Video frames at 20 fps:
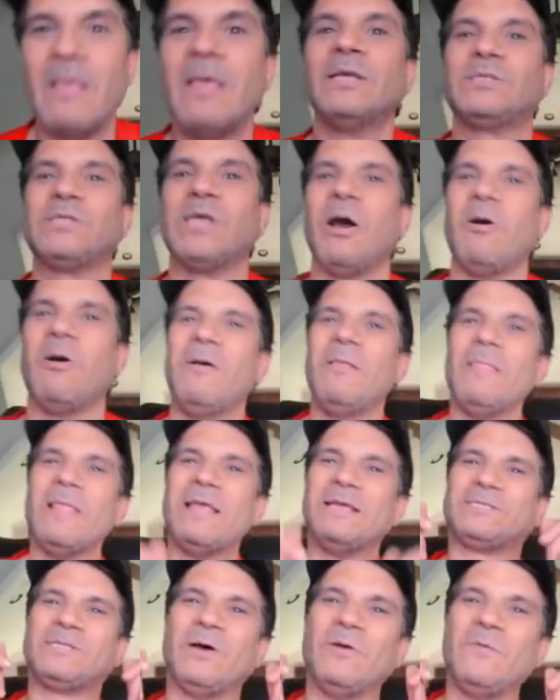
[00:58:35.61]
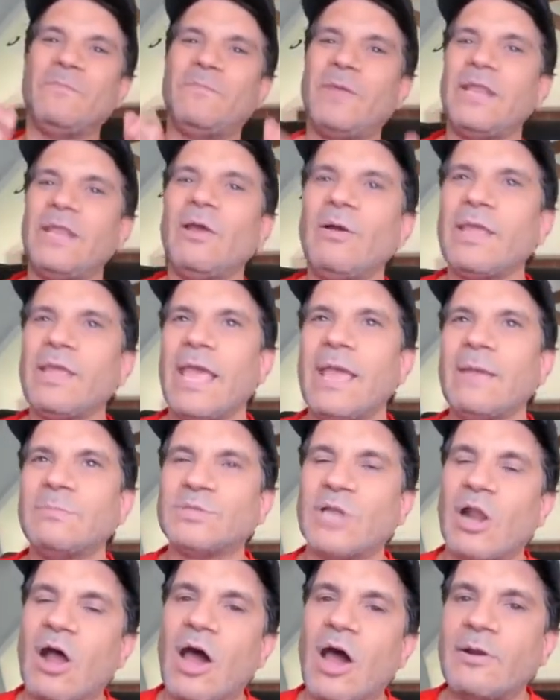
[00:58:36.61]
So video
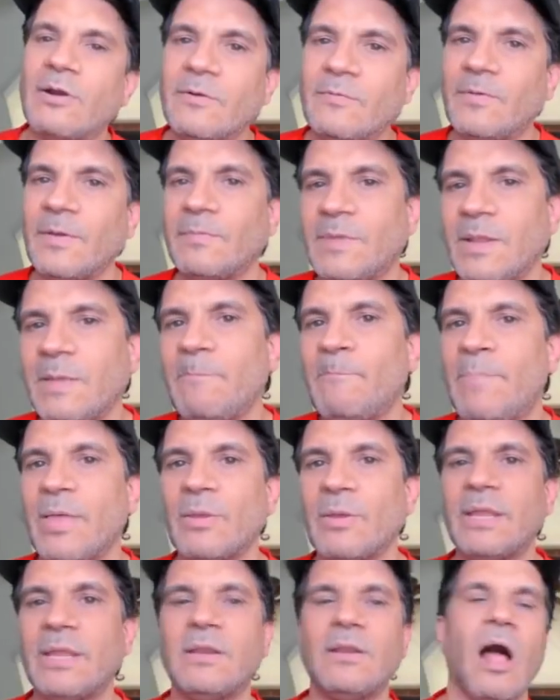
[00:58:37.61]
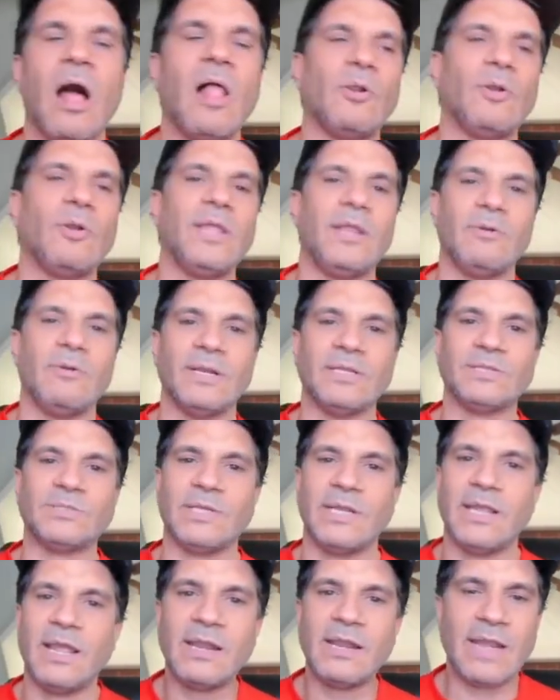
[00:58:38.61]
games are a $150 billion a year
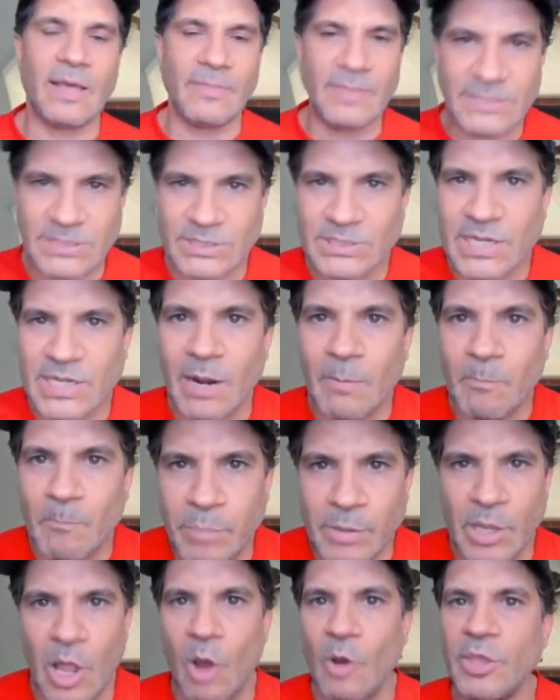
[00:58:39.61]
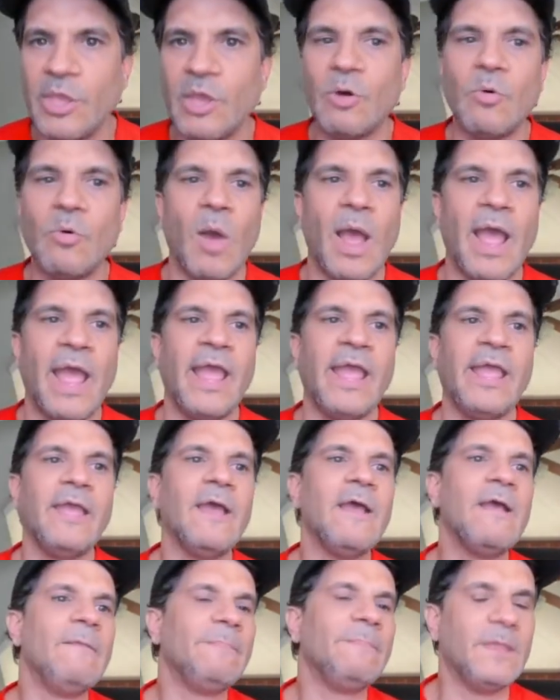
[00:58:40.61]
industry. Now, this is going to blow you away.
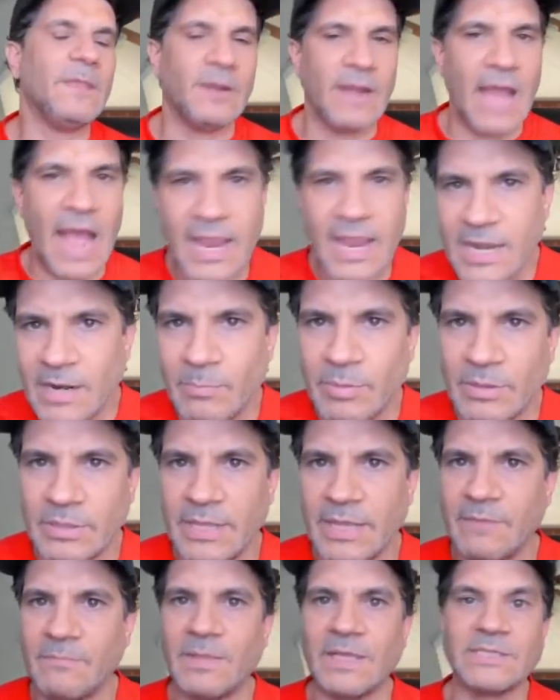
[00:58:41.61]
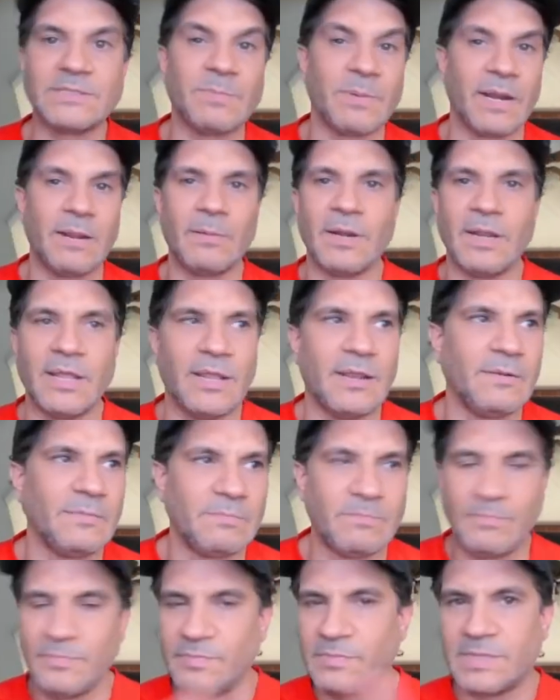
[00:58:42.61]
You're not going to believe this, but I'm going to
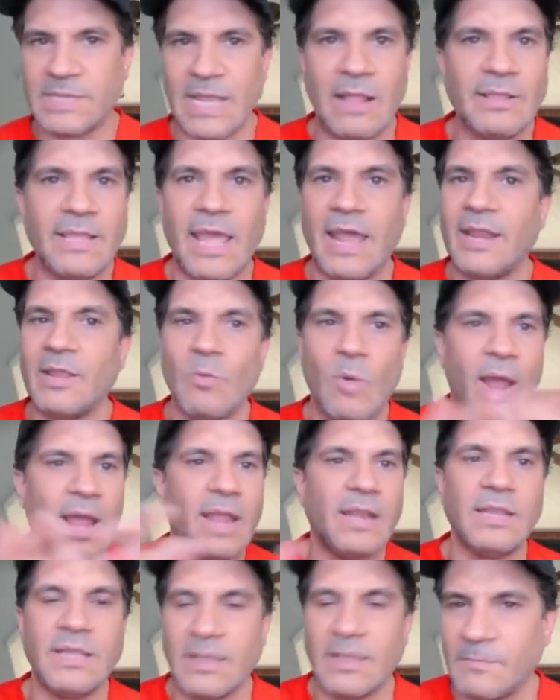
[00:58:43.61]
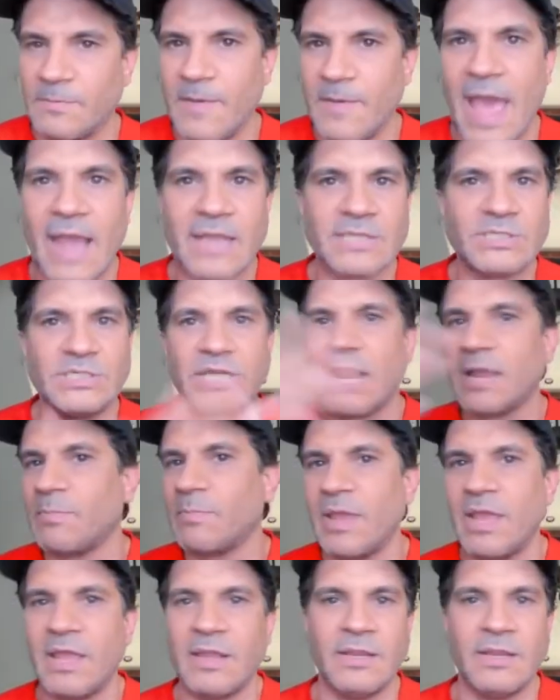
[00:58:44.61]
tell you anyway, and you can fact check
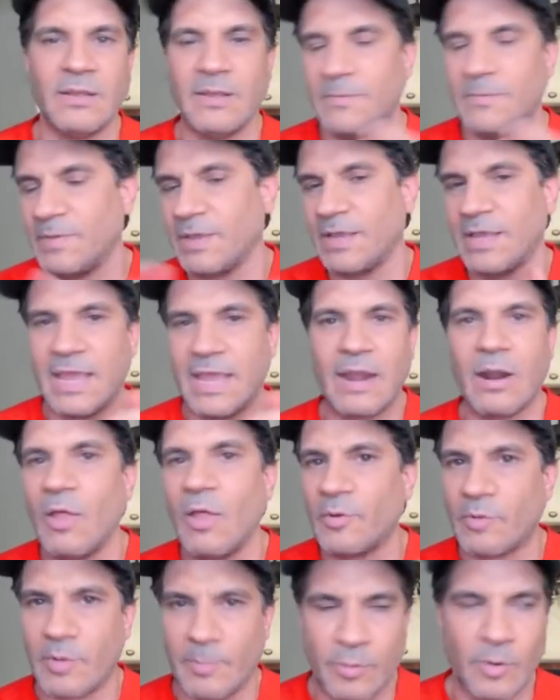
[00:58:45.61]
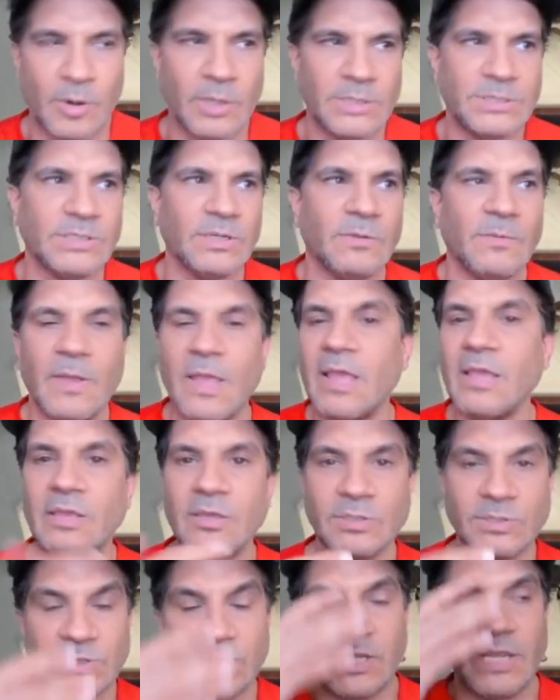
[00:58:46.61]
me, and if you get all the reports, you'll
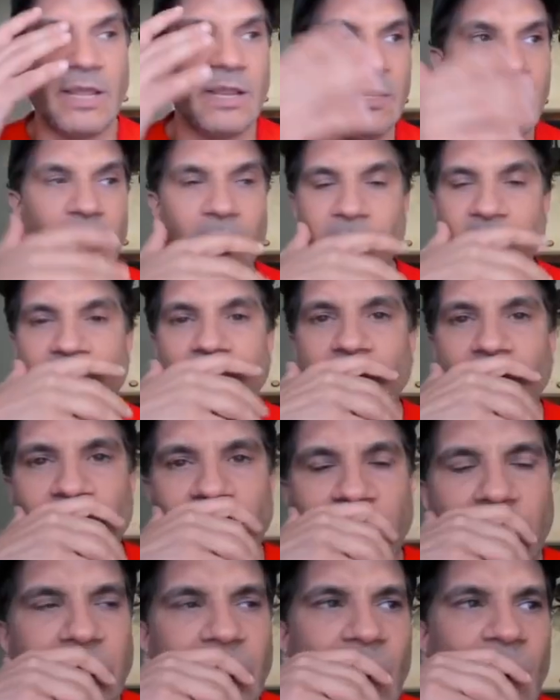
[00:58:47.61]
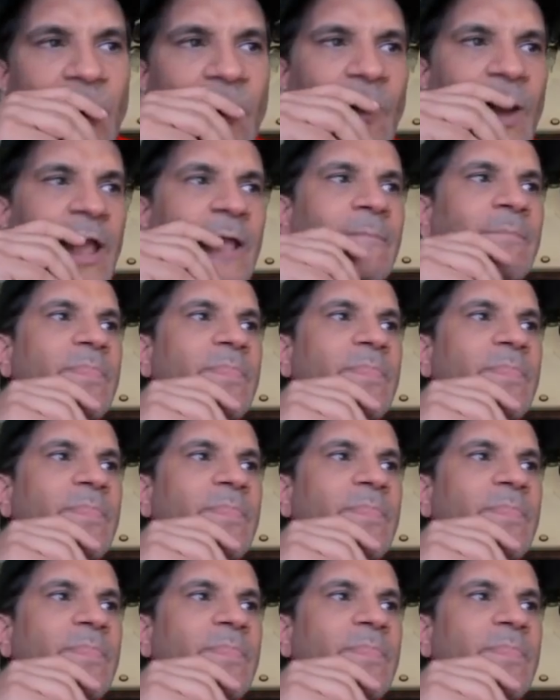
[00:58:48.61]
see it, and you'll be blown away.